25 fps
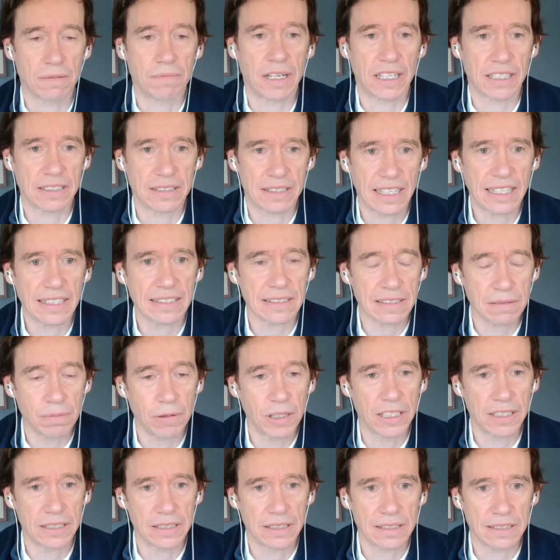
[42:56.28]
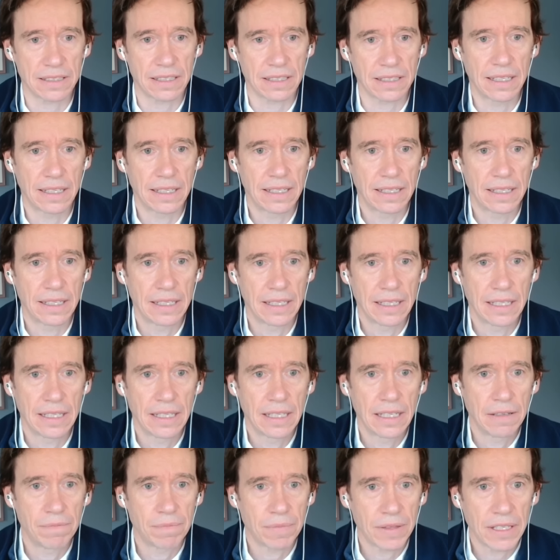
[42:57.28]
amongst experts,
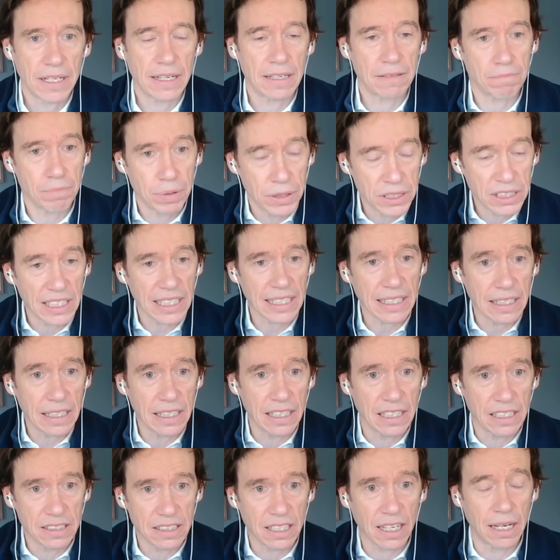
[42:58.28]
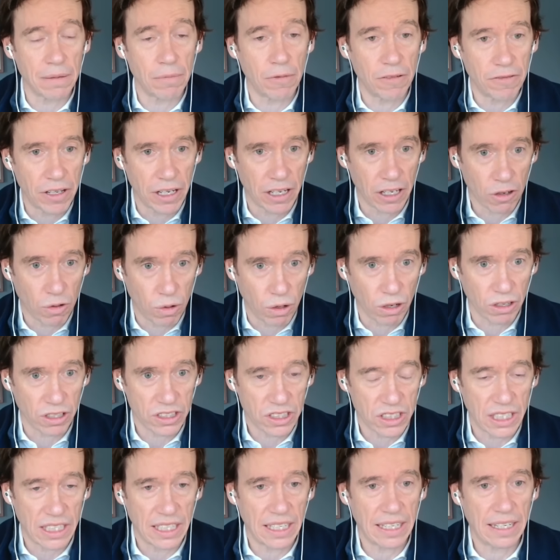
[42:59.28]
particularly in a time of
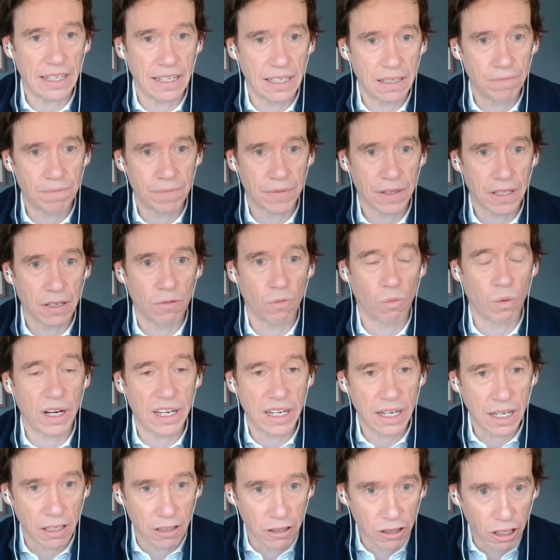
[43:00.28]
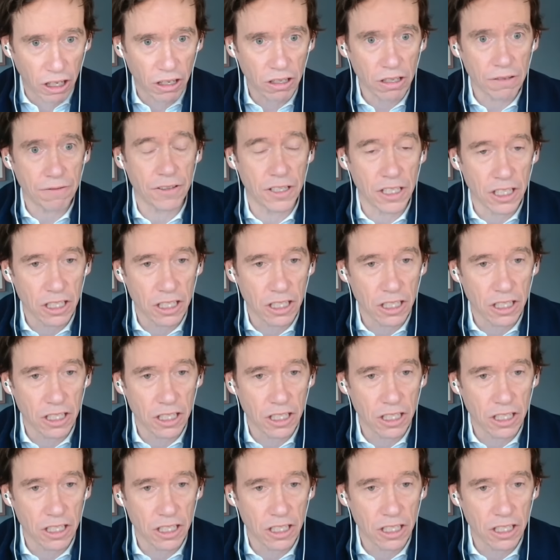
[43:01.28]
inequality when a lot of the